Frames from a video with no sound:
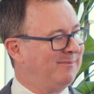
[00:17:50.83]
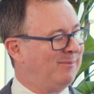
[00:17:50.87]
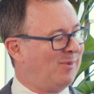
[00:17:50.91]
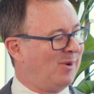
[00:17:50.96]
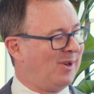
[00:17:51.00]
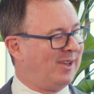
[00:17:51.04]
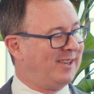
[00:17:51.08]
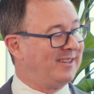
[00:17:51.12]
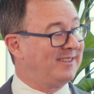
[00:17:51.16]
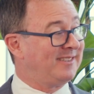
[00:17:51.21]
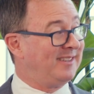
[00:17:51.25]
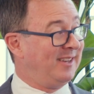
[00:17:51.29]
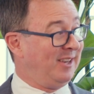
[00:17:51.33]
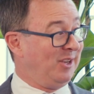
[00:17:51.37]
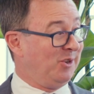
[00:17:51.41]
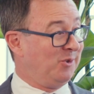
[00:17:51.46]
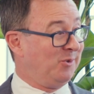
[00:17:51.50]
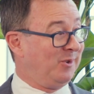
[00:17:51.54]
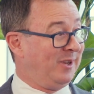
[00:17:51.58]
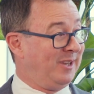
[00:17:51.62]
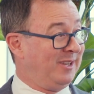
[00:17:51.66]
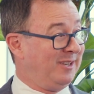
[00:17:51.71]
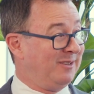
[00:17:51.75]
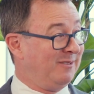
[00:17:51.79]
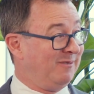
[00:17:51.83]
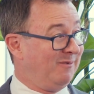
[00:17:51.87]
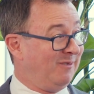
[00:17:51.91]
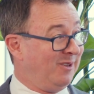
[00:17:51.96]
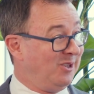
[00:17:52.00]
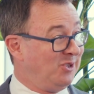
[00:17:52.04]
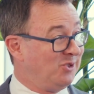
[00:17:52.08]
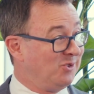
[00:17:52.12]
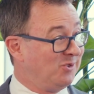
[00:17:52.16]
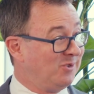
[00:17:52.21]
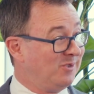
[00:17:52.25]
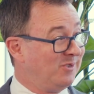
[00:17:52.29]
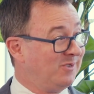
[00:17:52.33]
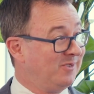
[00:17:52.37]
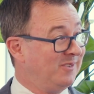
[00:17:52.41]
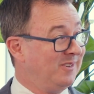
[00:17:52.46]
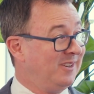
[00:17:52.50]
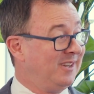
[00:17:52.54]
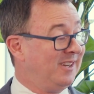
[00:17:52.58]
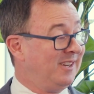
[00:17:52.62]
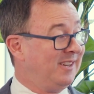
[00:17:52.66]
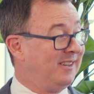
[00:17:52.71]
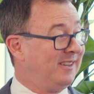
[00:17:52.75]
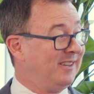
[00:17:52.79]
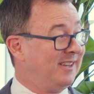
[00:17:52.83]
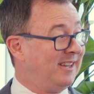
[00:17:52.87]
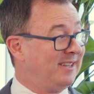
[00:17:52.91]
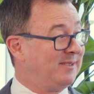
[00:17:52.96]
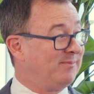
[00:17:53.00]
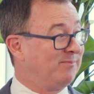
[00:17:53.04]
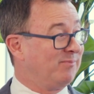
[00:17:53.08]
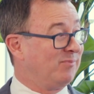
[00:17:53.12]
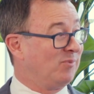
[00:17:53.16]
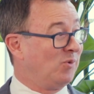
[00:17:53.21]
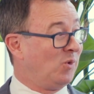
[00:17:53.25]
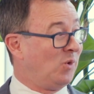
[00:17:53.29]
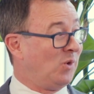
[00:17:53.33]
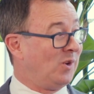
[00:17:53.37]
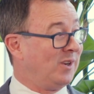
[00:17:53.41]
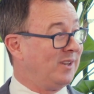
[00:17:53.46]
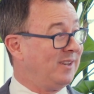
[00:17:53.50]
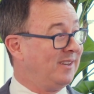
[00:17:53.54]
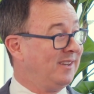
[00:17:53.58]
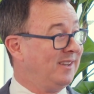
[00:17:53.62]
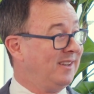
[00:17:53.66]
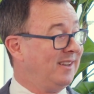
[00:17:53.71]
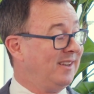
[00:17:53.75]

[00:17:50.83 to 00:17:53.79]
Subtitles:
by a single individual that's brought